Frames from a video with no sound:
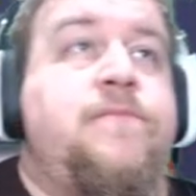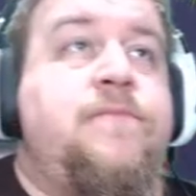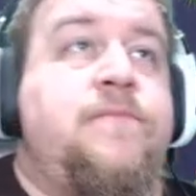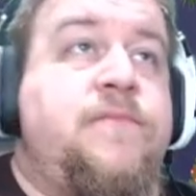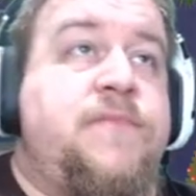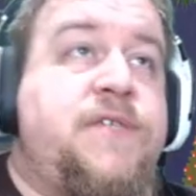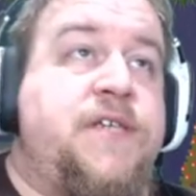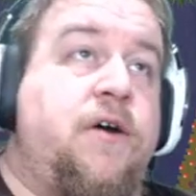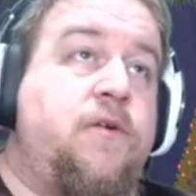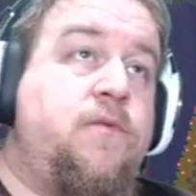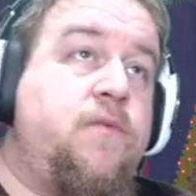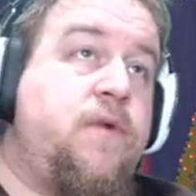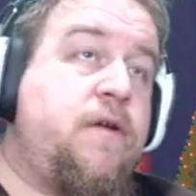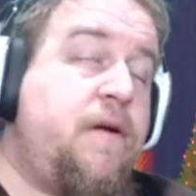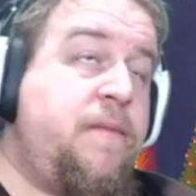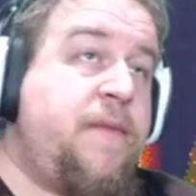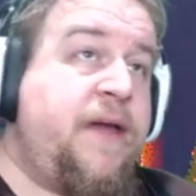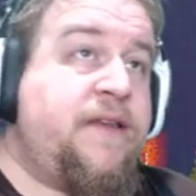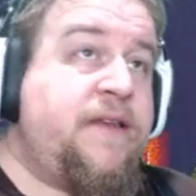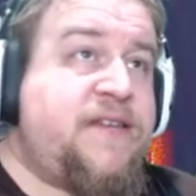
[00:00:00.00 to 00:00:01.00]
So what do
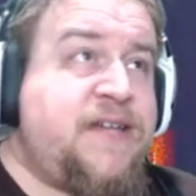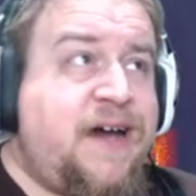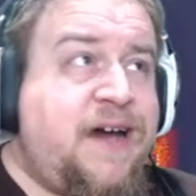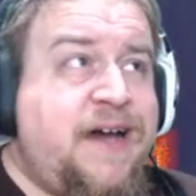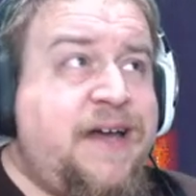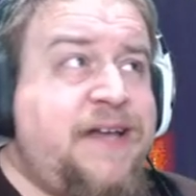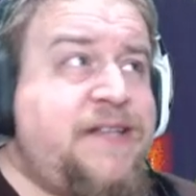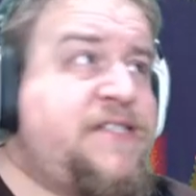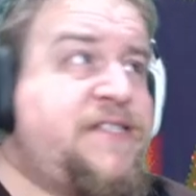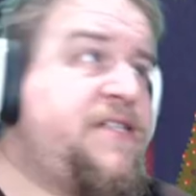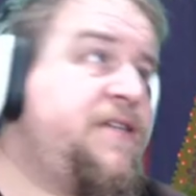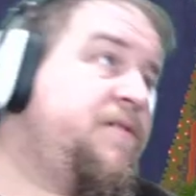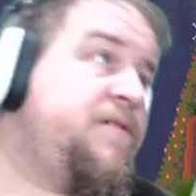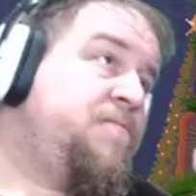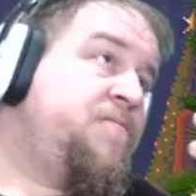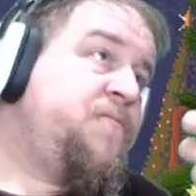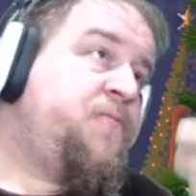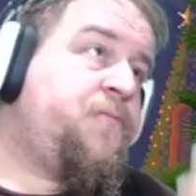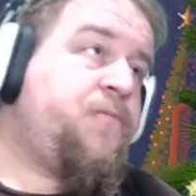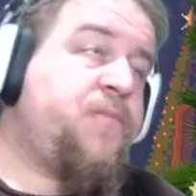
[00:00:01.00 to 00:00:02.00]
I mean? Tides.
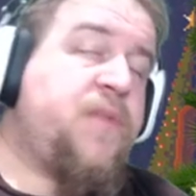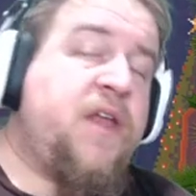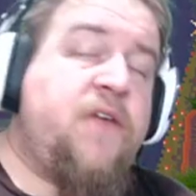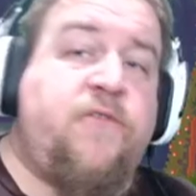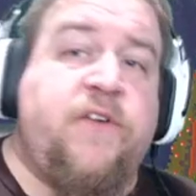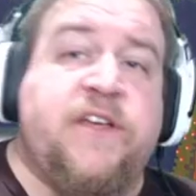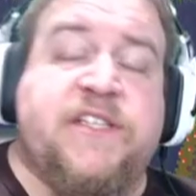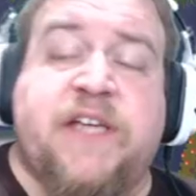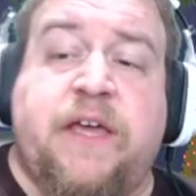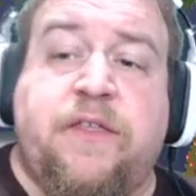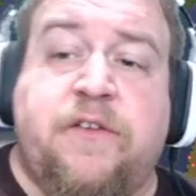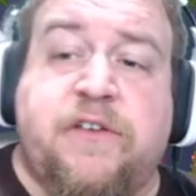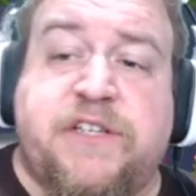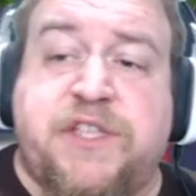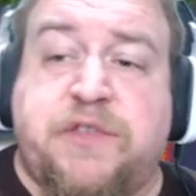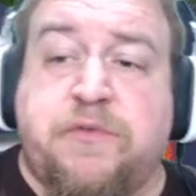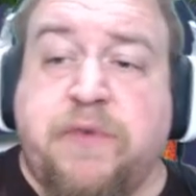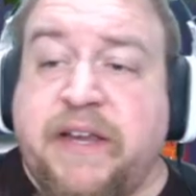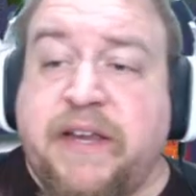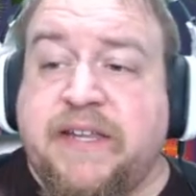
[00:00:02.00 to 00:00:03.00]
If we say there's
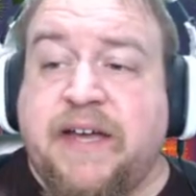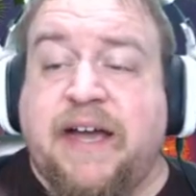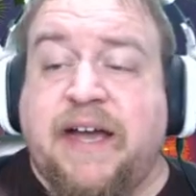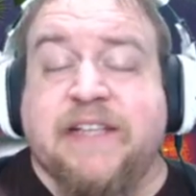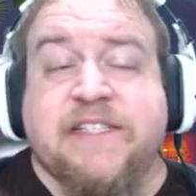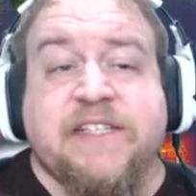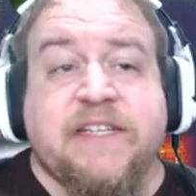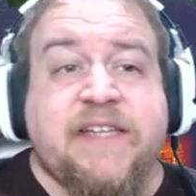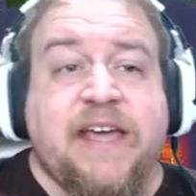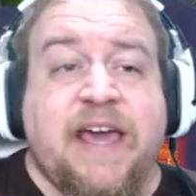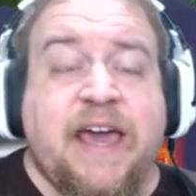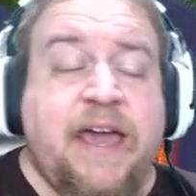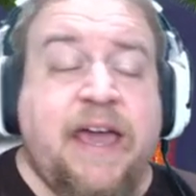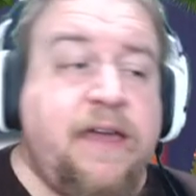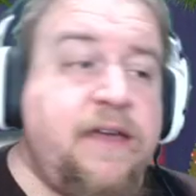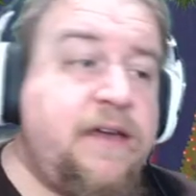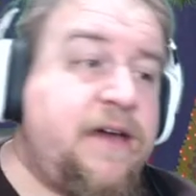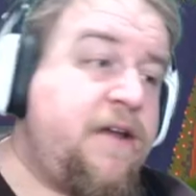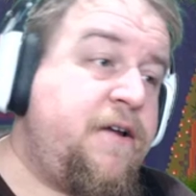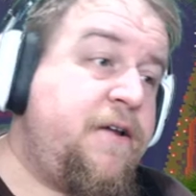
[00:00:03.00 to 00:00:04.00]
3 tides a
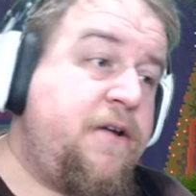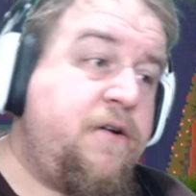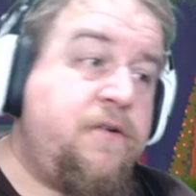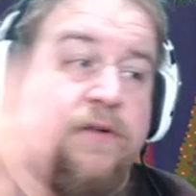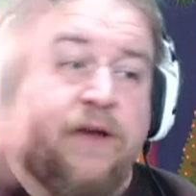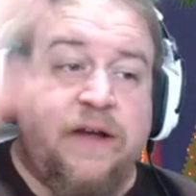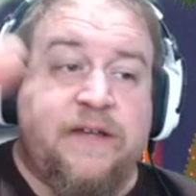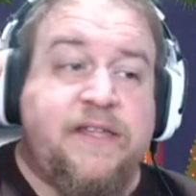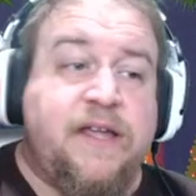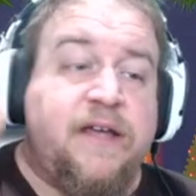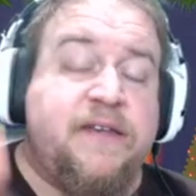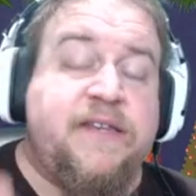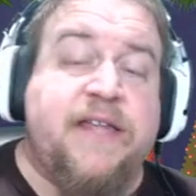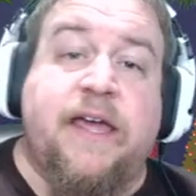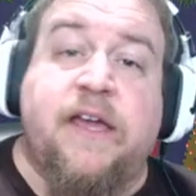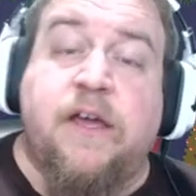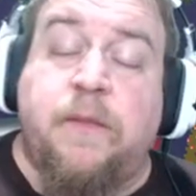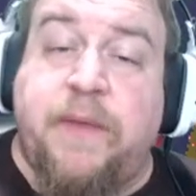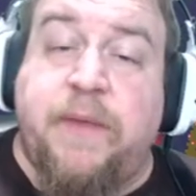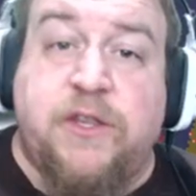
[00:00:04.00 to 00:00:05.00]
day, I don't know, a
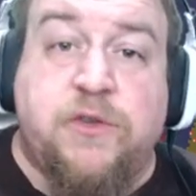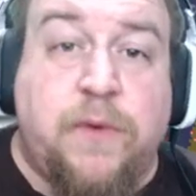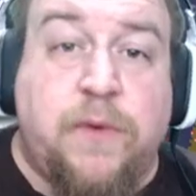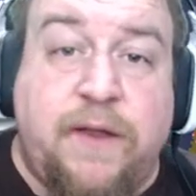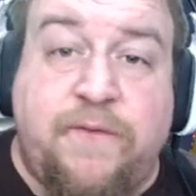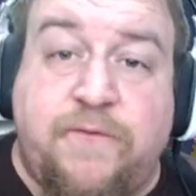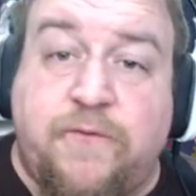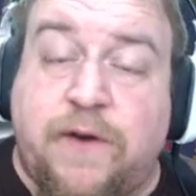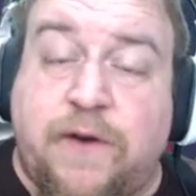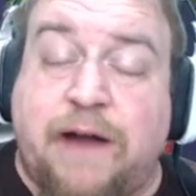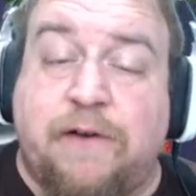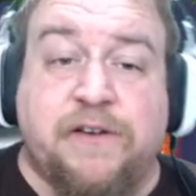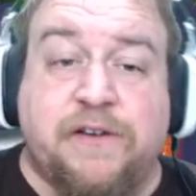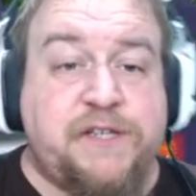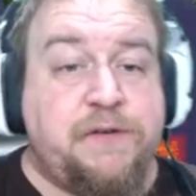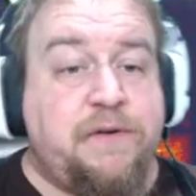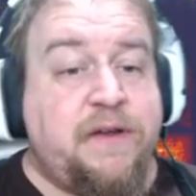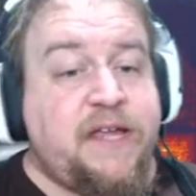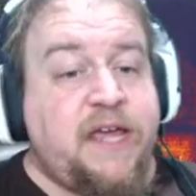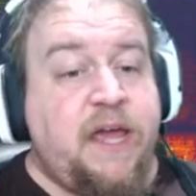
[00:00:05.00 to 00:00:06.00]
day could be 24 hours.
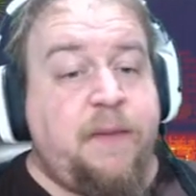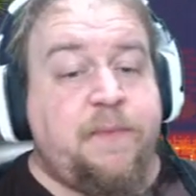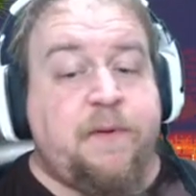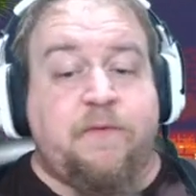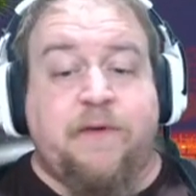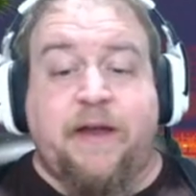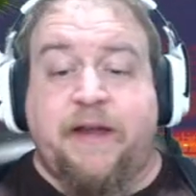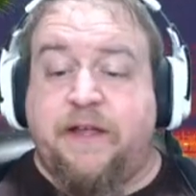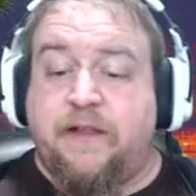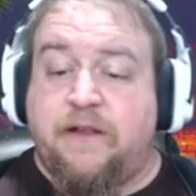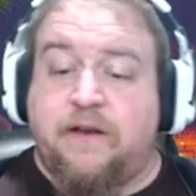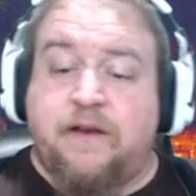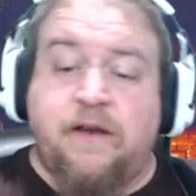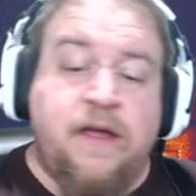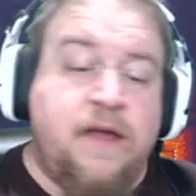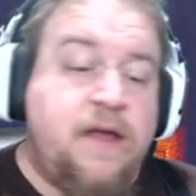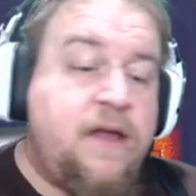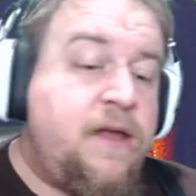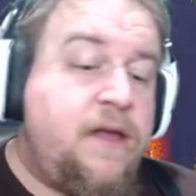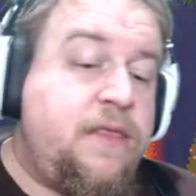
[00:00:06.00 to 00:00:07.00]
You want to keep it regular?
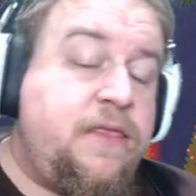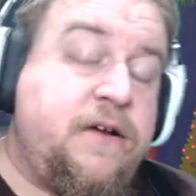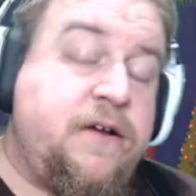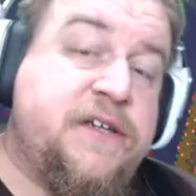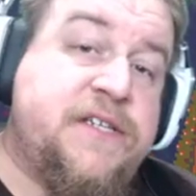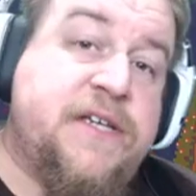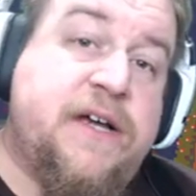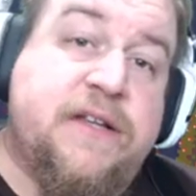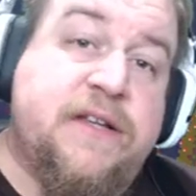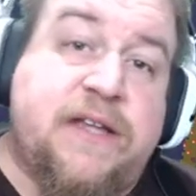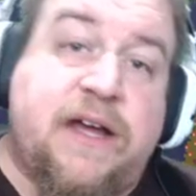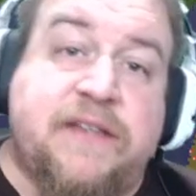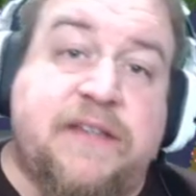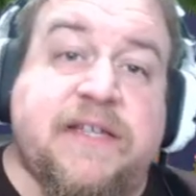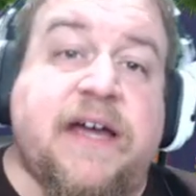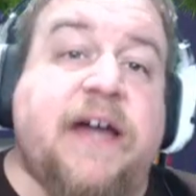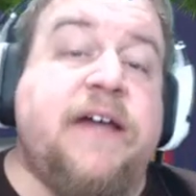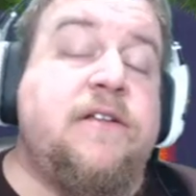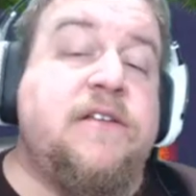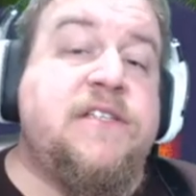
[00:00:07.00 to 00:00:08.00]
There's a
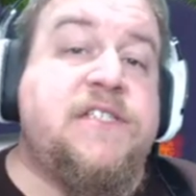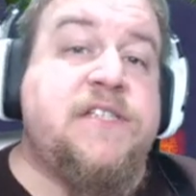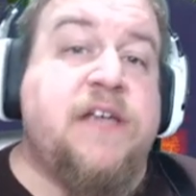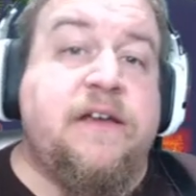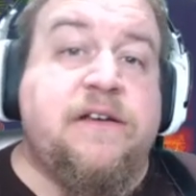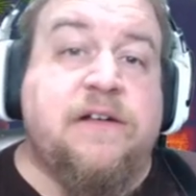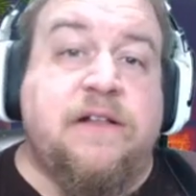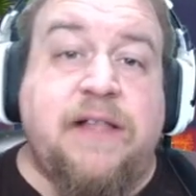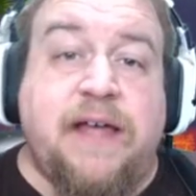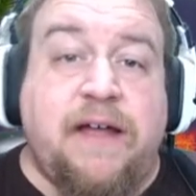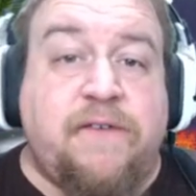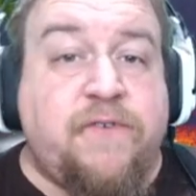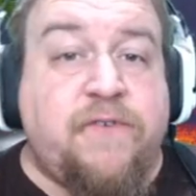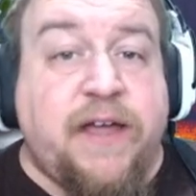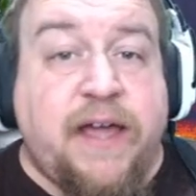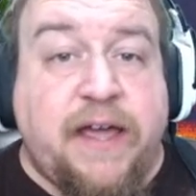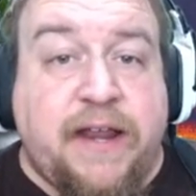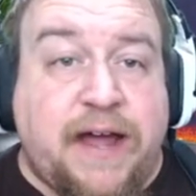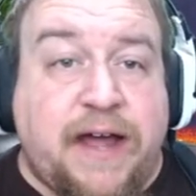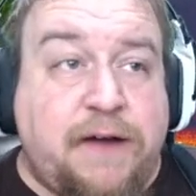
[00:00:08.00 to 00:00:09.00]
tidal cycle
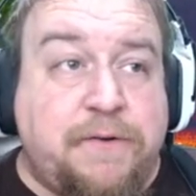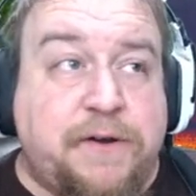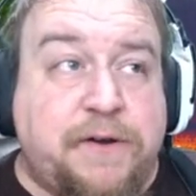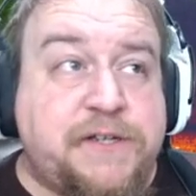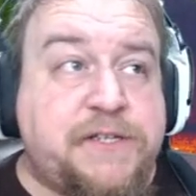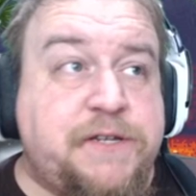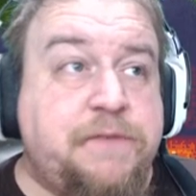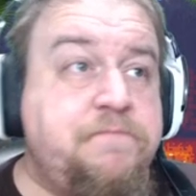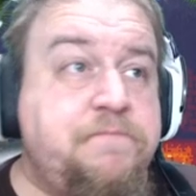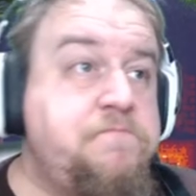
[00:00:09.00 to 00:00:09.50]
every 8 hours.